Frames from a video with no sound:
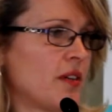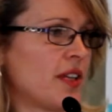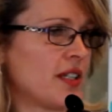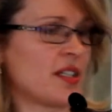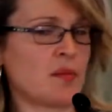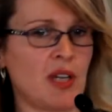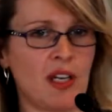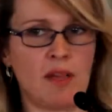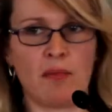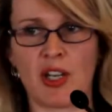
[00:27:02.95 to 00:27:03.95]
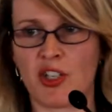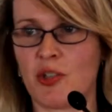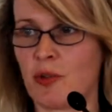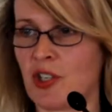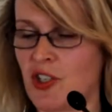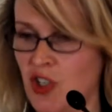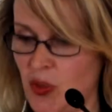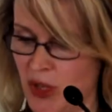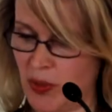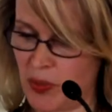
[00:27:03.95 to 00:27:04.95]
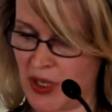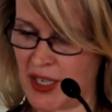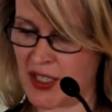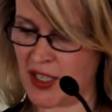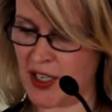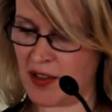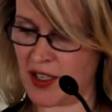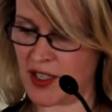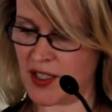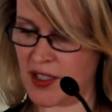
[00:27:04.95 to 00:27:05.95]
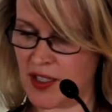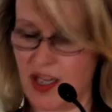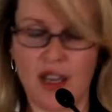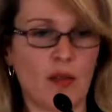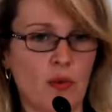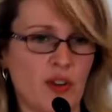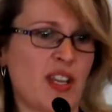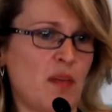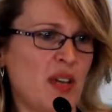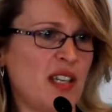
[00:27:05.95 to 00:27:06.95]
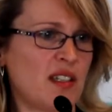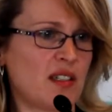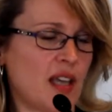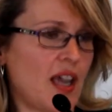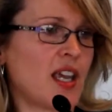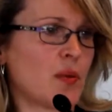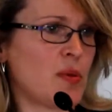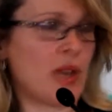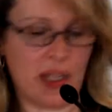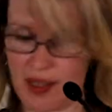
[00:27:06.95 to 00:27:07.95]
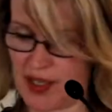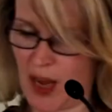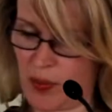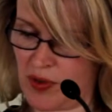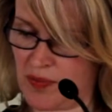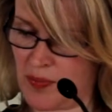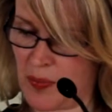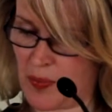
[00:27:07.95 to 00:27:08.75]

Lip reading: Well, that doesn't mean much to a consumer, but underneath that it says what that means is, how can we make this happen?